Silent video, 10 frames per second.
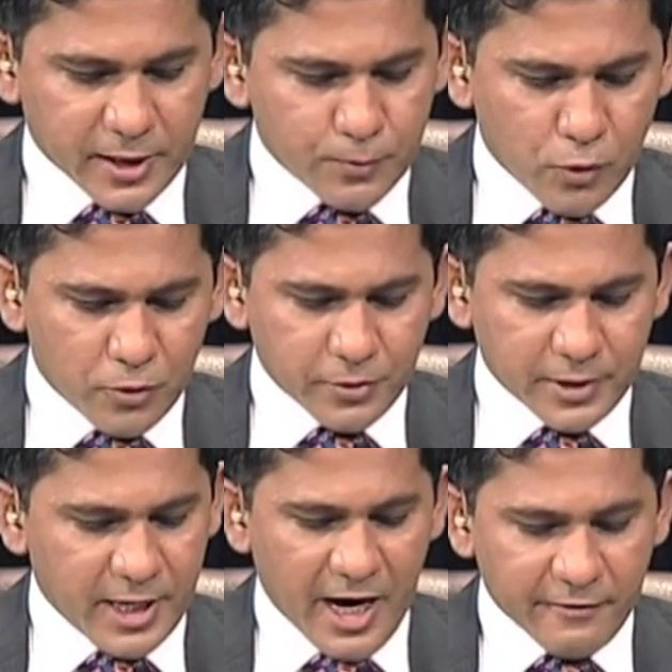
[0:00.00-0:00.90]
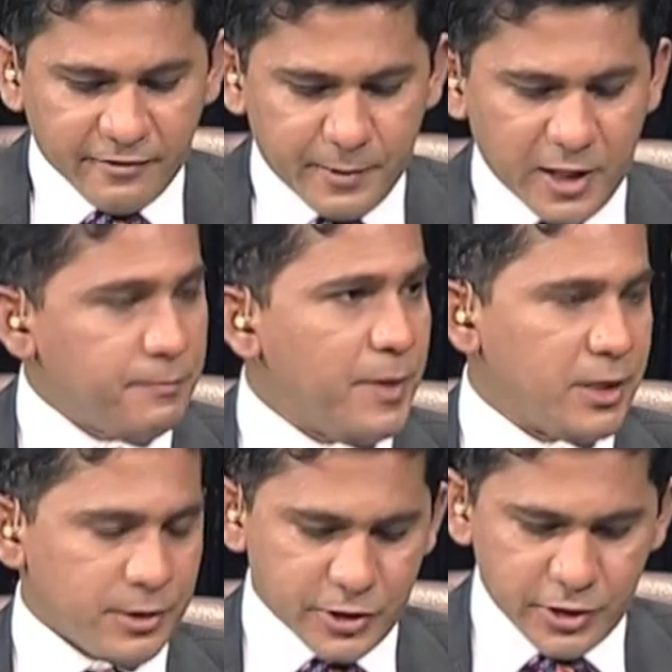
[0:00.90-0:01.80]
that more than 500,000
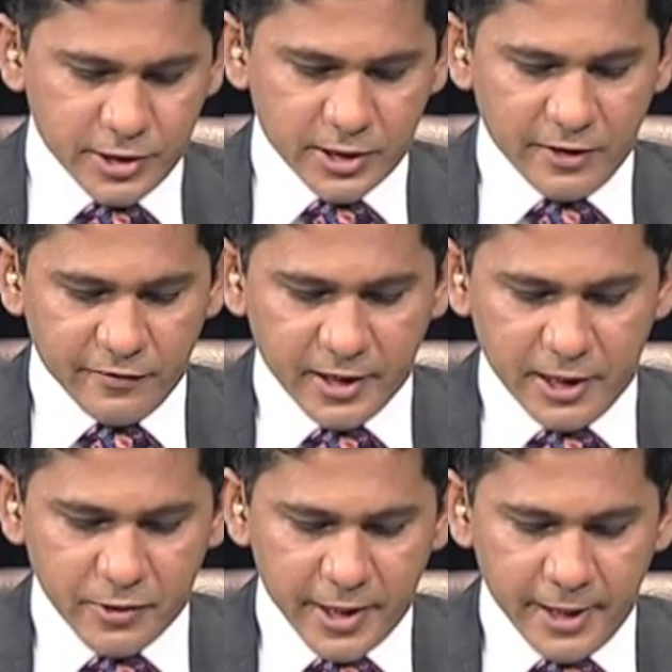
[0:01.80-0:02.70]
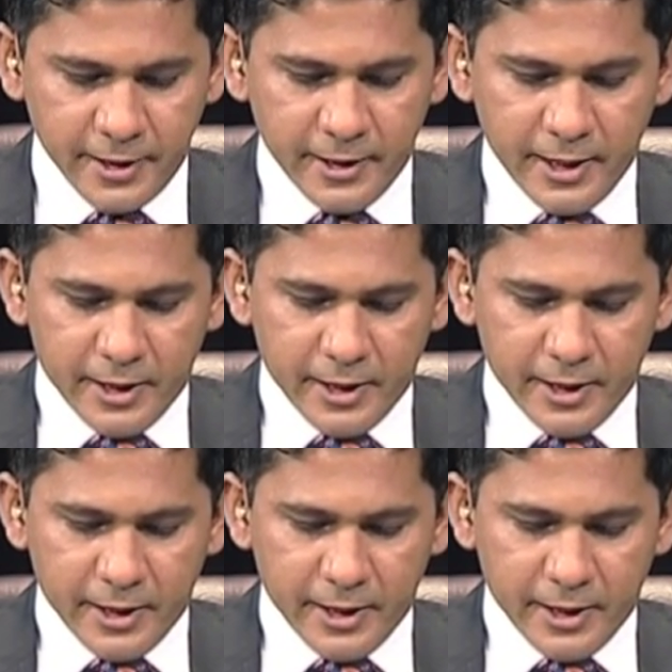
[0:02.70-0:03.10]
Bangladeshis living in UK.